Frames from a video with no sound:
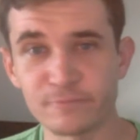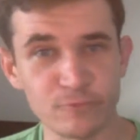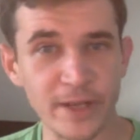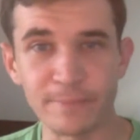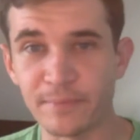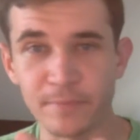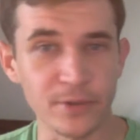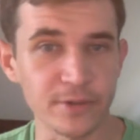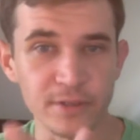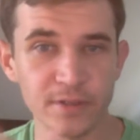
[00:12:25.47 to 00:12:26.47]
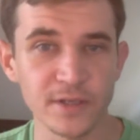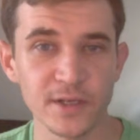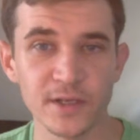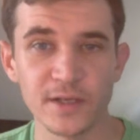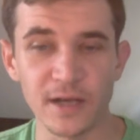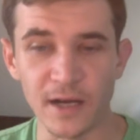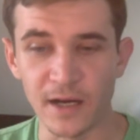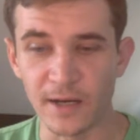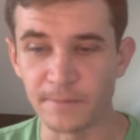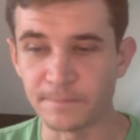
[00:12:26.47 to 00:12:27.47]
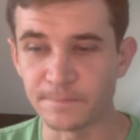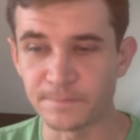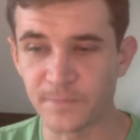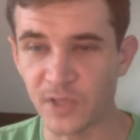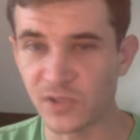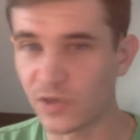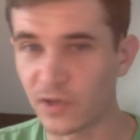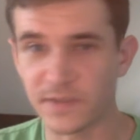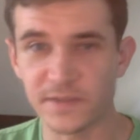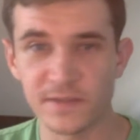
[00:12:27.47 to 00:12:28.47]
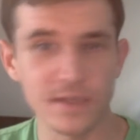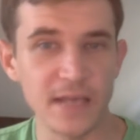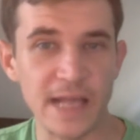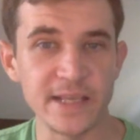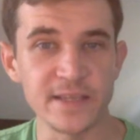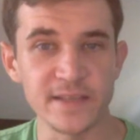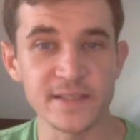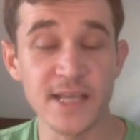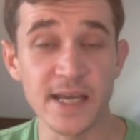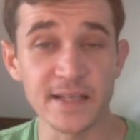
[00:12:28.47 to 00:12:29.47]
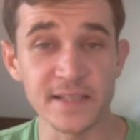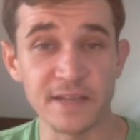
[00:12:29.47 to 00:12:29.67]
rape, murder, assault, any of these things.